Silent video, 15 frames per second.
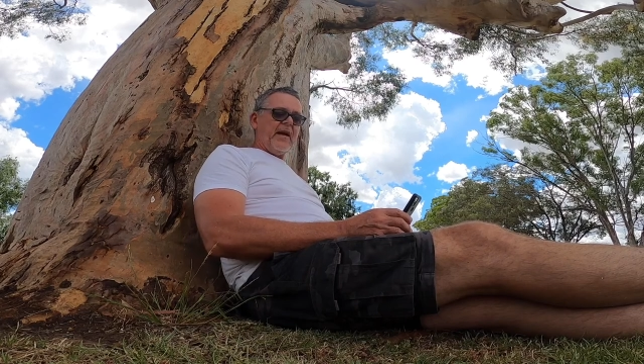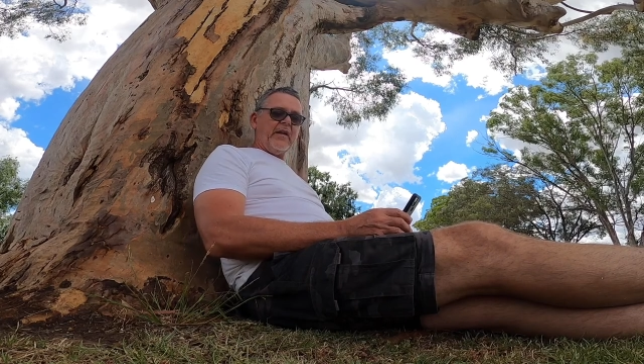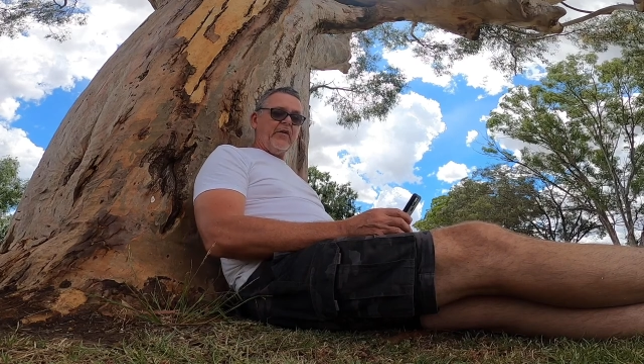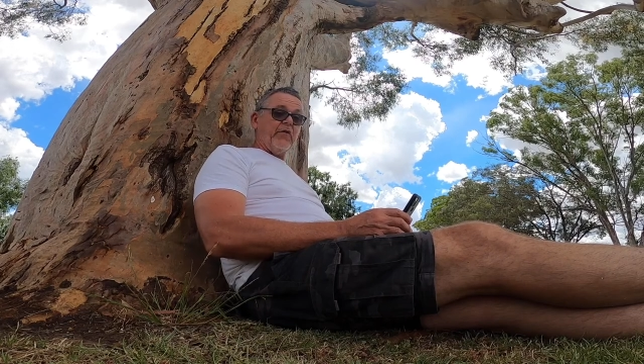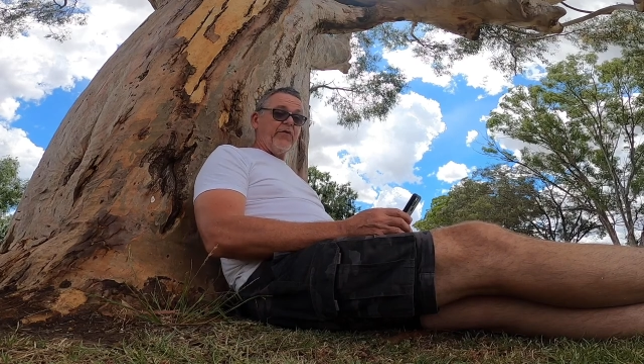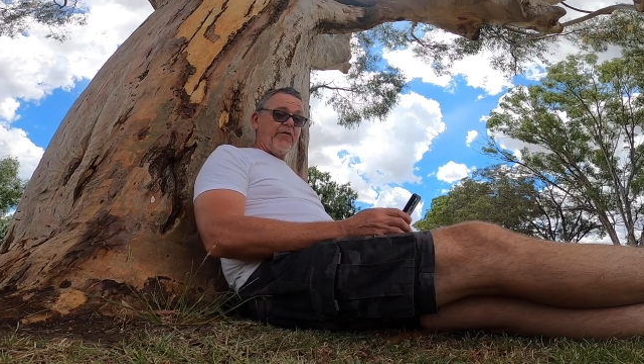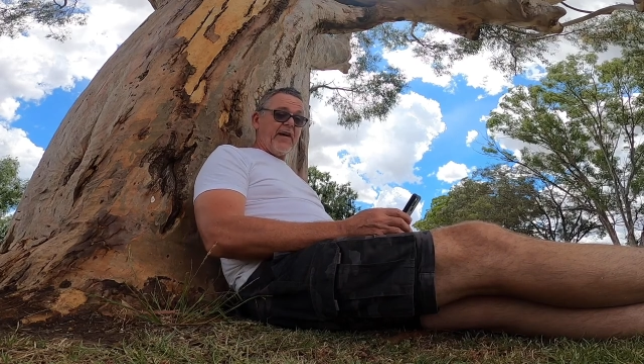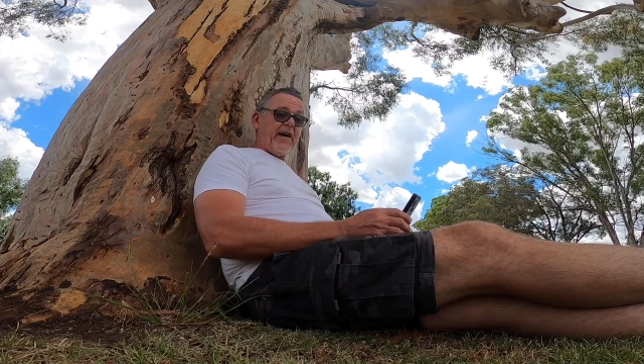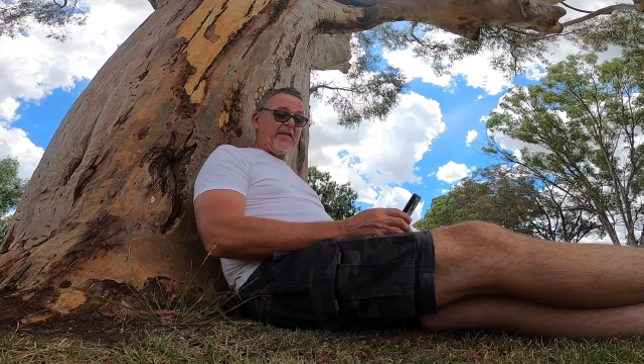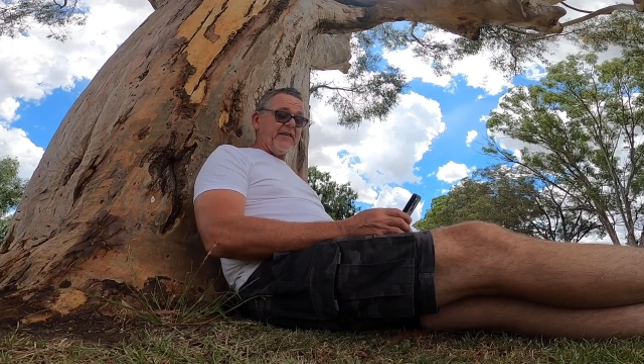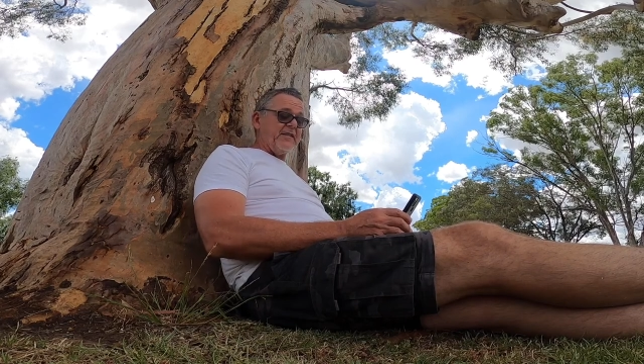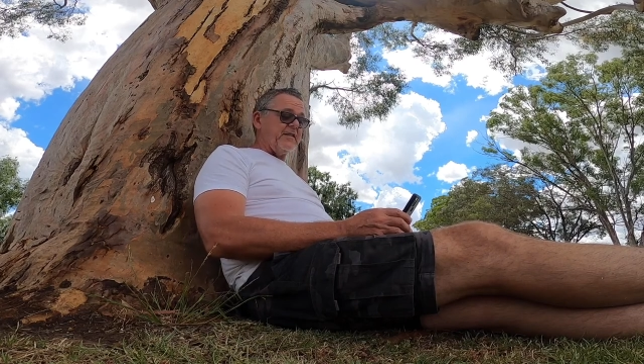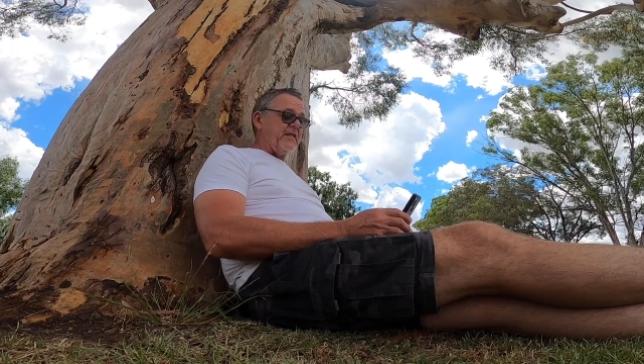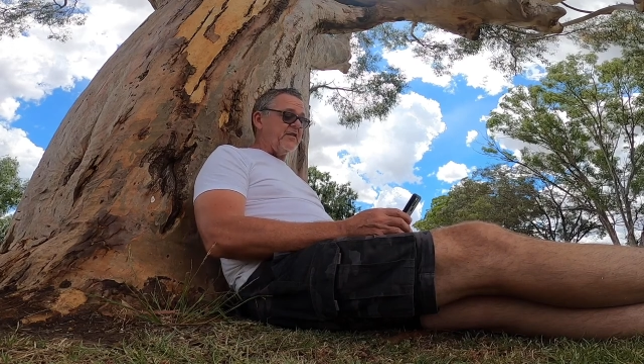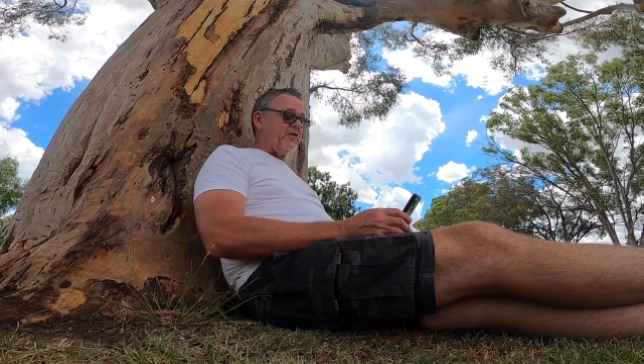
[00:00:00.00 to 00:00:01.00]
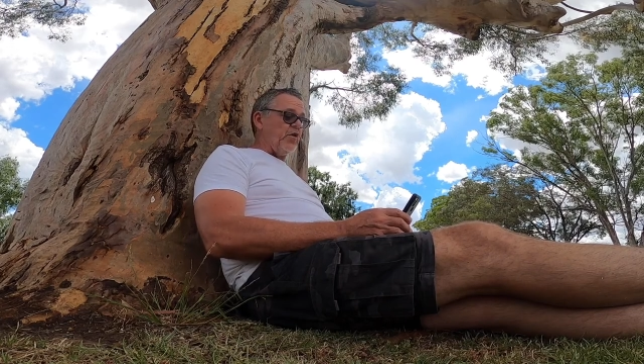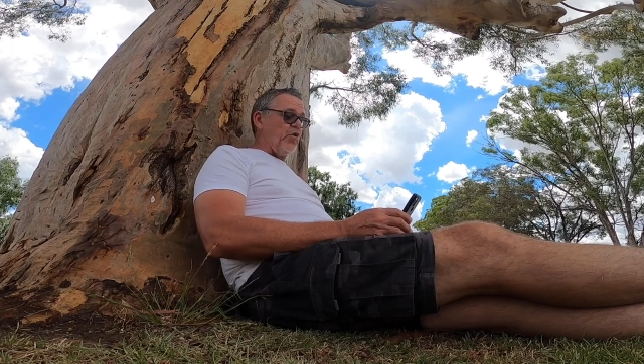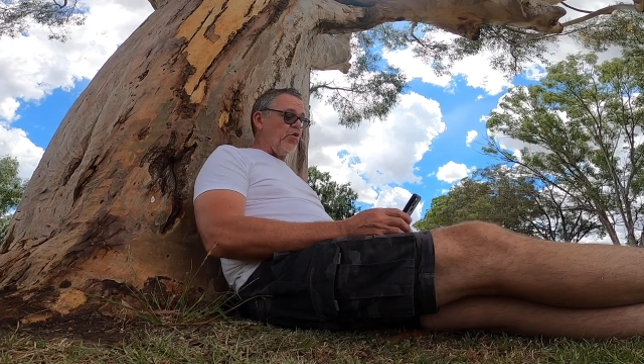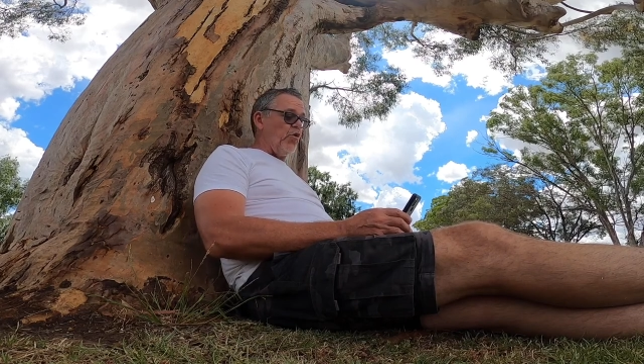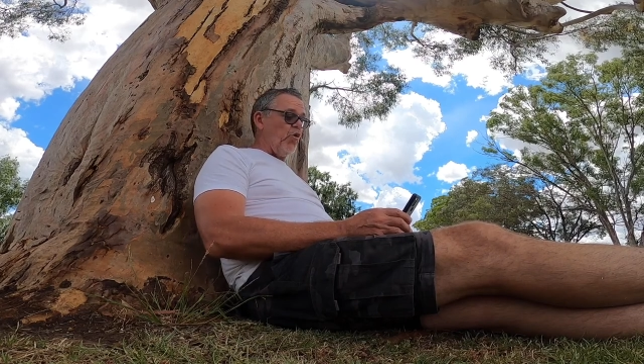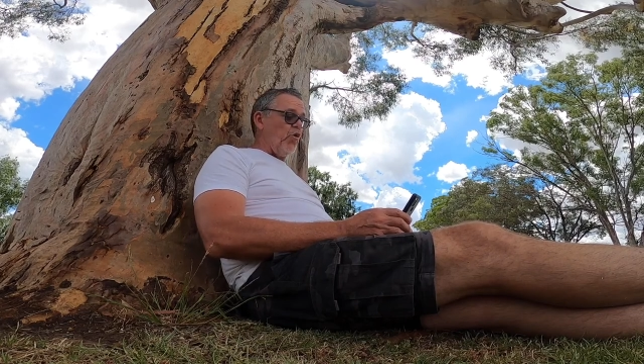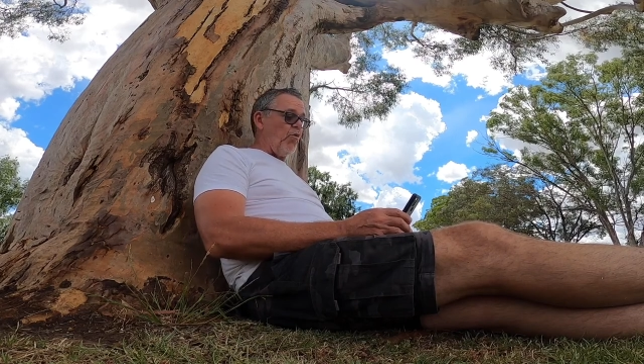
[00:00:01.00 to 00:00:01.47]
and your father's distant
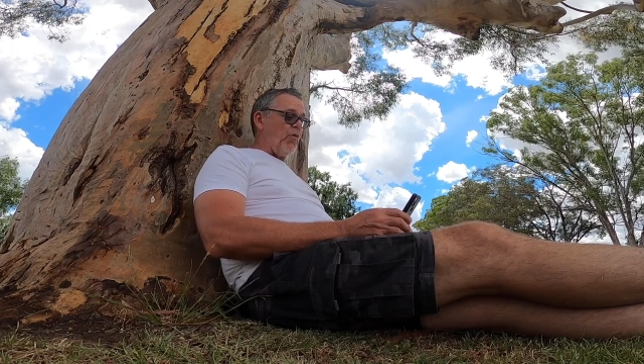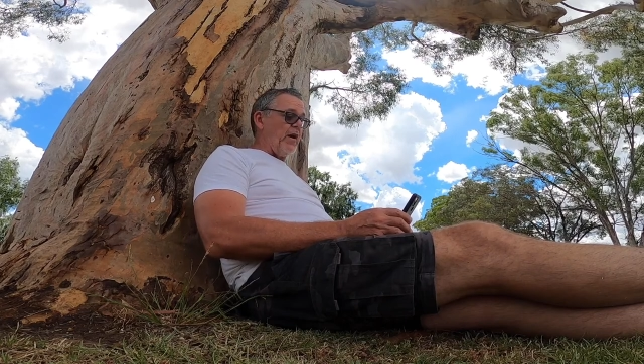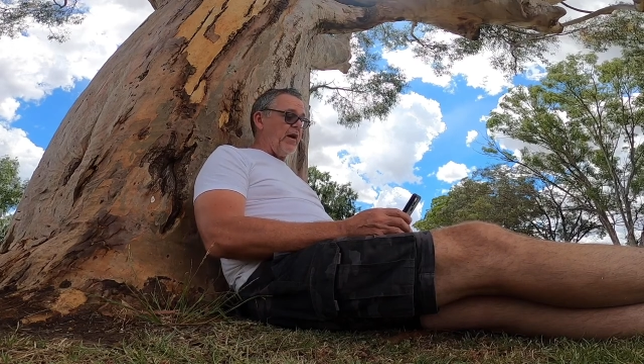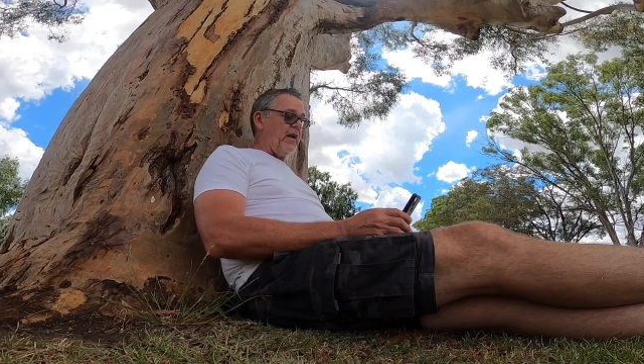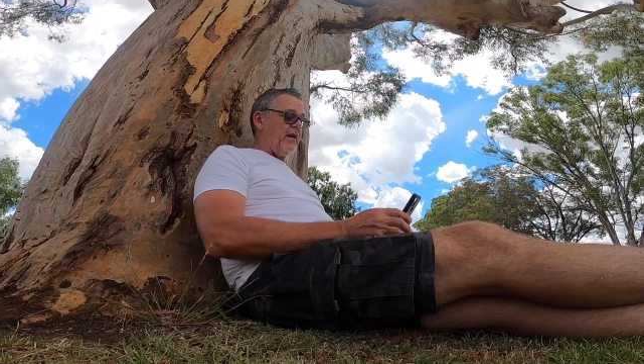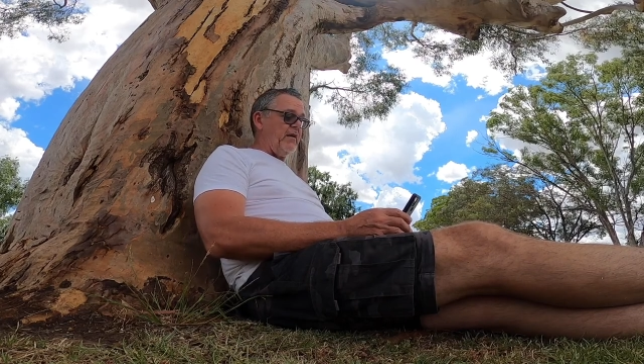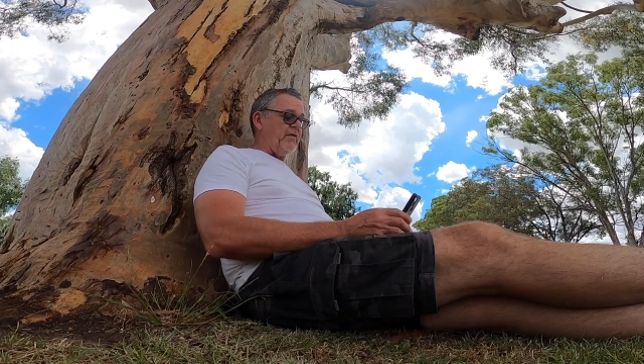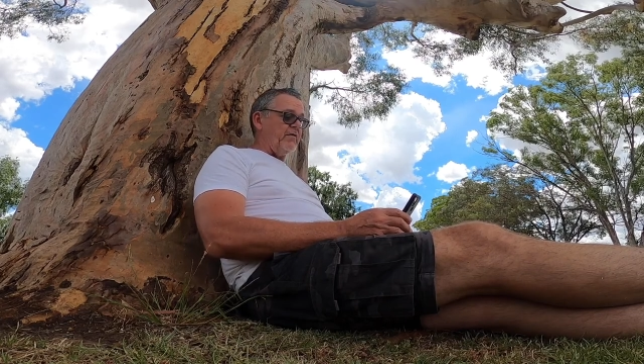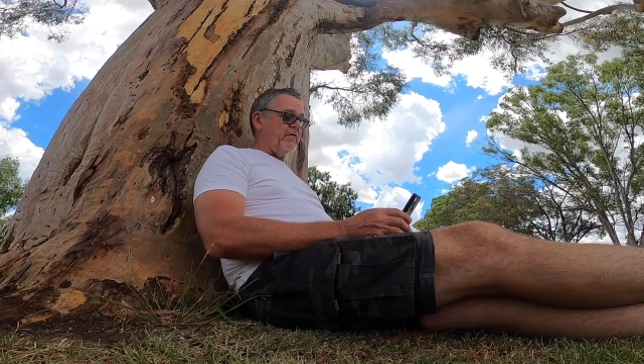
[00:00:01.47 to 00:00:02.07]
Norway,